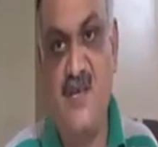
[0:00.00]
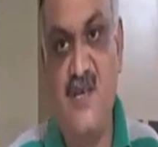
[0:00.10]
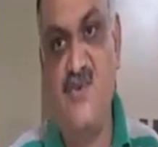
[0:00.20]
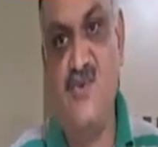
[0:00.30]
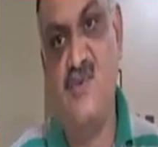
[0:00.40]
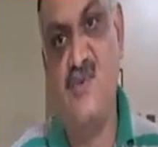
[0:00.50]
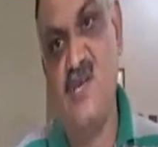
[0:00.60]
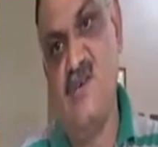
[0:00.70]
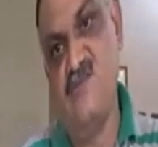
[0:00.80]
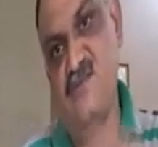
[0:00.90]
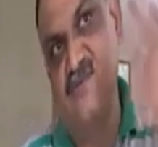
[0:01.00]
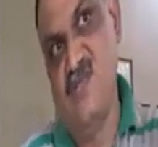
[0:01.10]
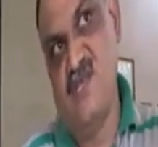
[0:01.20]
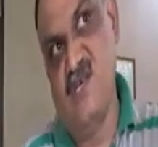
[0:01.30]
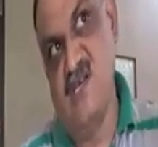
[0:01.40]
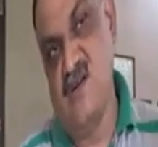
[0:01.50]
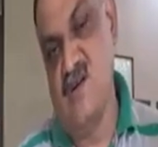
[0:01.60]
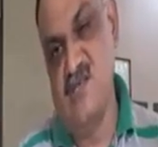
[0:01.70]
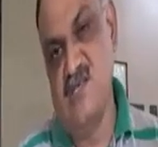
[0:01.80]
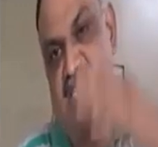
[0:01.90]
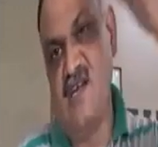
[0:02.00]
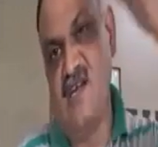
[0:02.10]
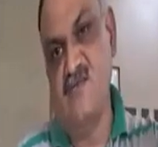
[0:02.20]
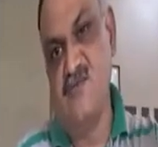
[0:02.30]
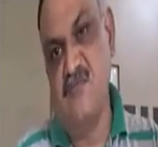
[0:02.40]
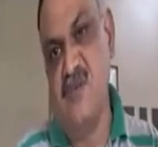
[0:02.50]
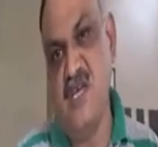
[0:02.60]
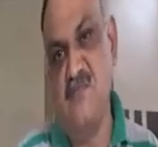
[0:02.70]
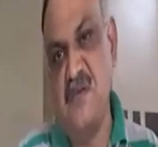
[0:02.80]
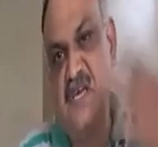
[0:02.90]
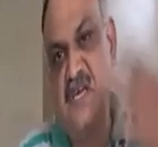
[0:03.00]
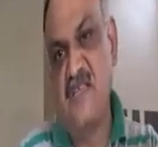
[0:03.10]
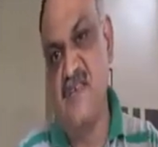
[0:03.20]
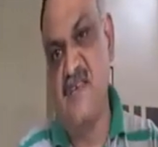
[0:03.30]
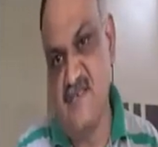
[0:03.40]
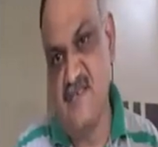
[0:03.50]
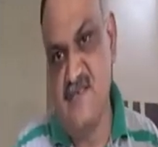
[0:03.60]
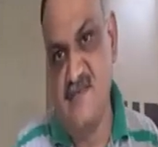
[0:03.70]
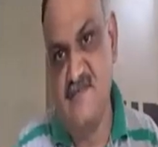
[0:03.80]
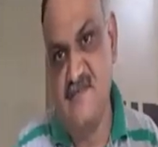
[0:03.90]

Here you do not have to think concepts, big things.